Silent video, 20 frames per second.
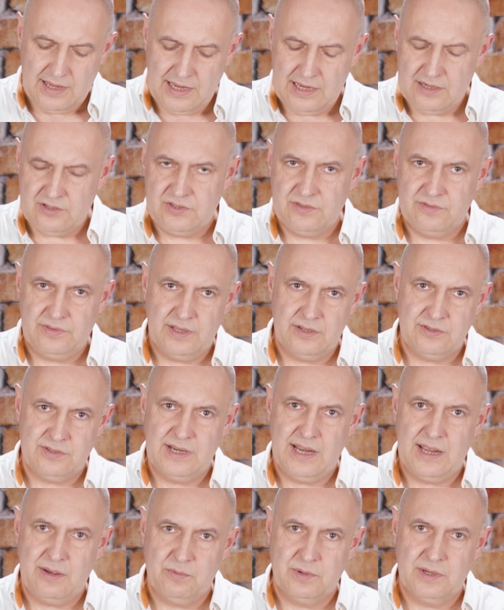Each of those
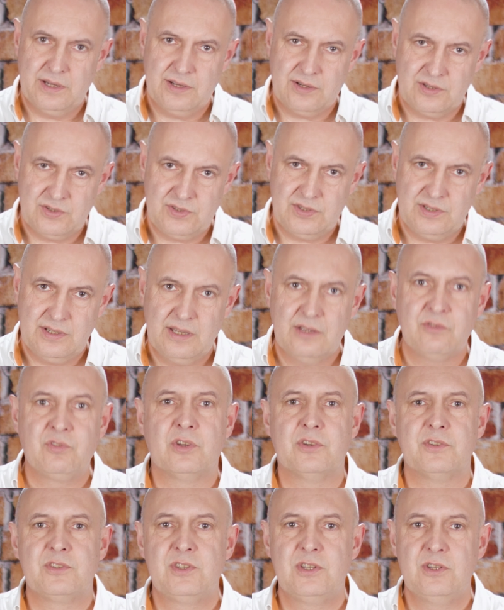networks have
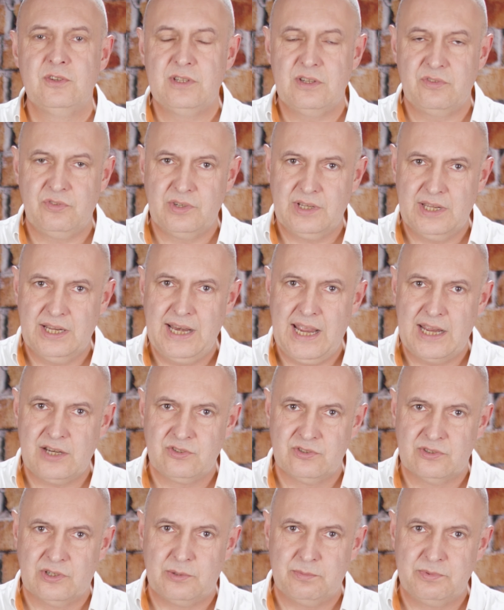got 2 different
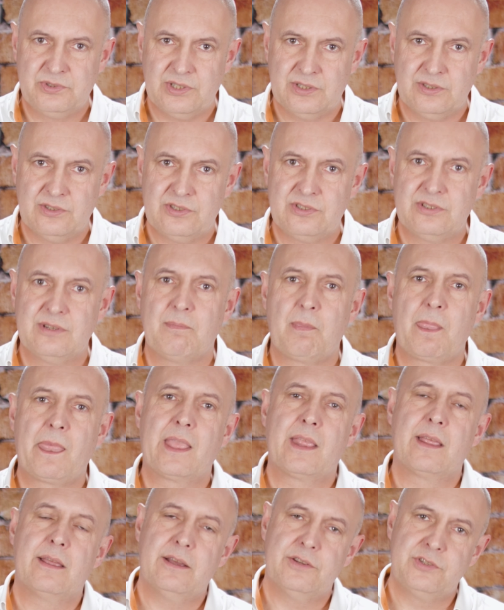connector options.
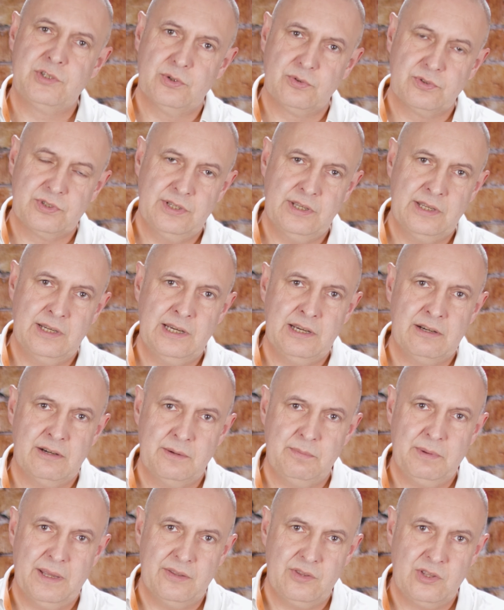I talked earlier
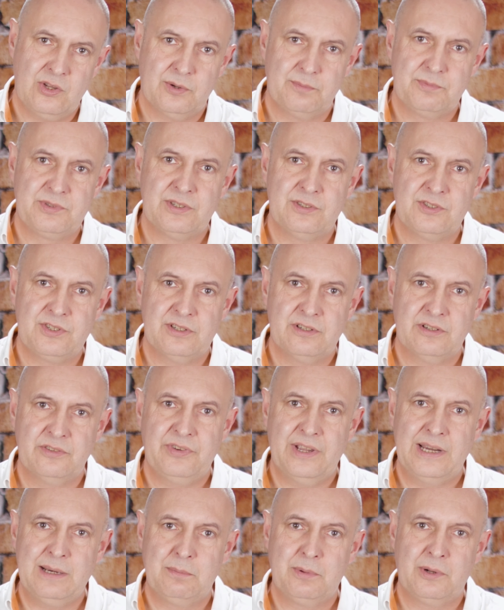about the options that are
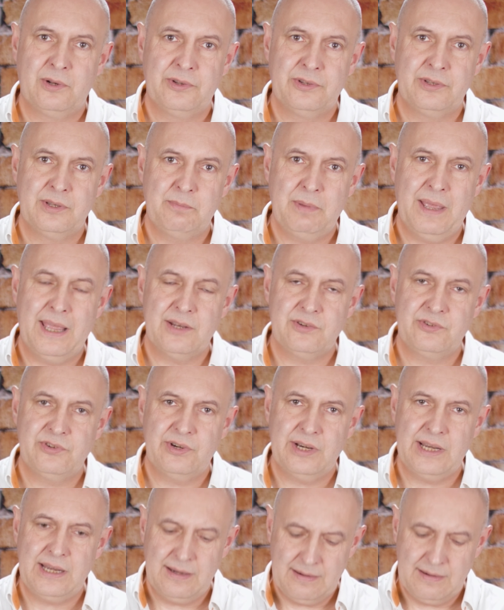available on the battery.